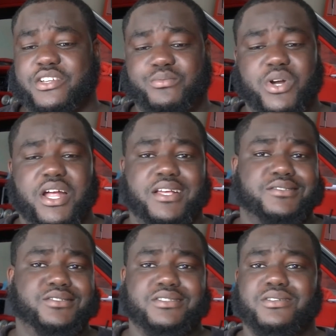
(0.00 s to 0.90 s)
on
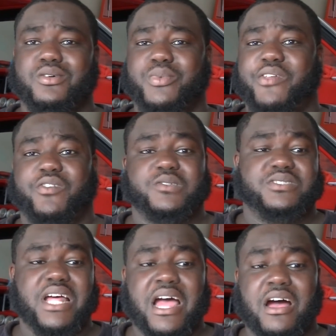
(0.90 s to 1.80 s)
price. You can go based on
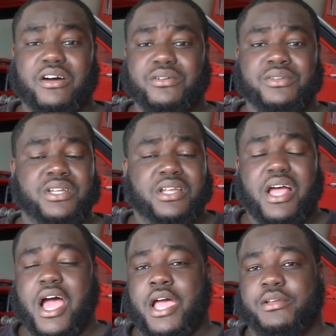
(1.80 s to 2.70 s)
style.
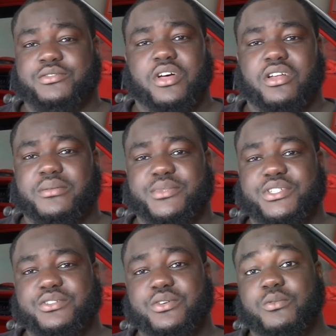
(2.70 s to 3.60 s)
It's all up to
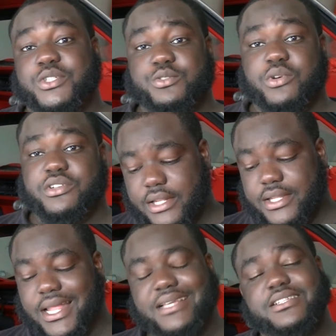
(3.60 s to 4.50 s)
you on what you want. And the
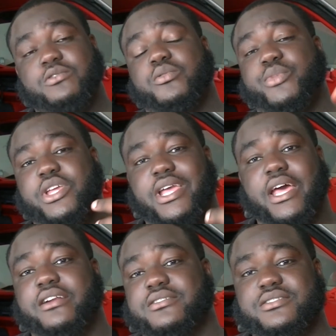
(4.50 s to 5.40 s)
last thing will be
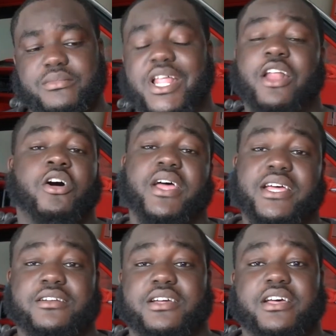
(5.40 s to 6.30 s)
headers. Not all
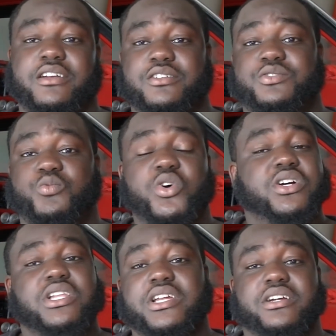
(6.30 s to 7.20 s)
headers will
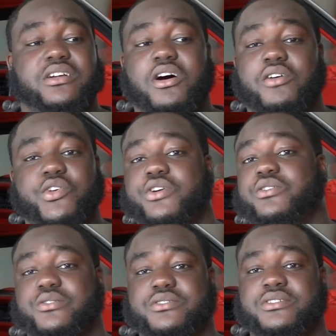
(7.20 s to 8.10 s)
clear all
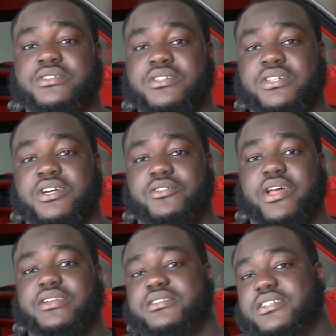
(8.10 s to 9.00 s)
vehicles.
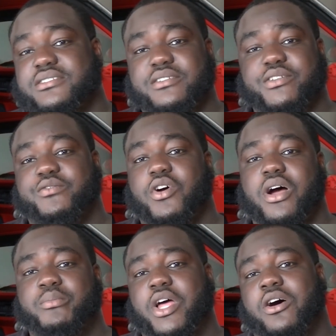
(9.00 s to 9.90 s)
Okay, it's different
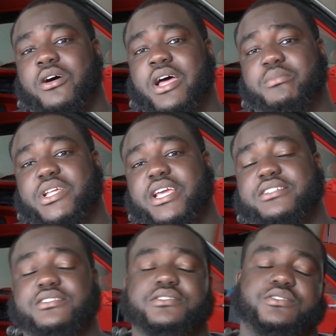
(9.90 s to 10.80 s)
for all
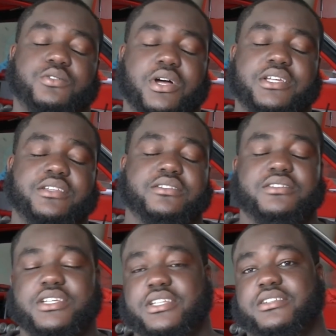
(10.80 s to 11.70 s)
applications. You will either
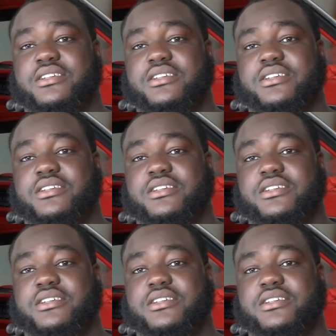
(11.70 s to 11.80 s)
need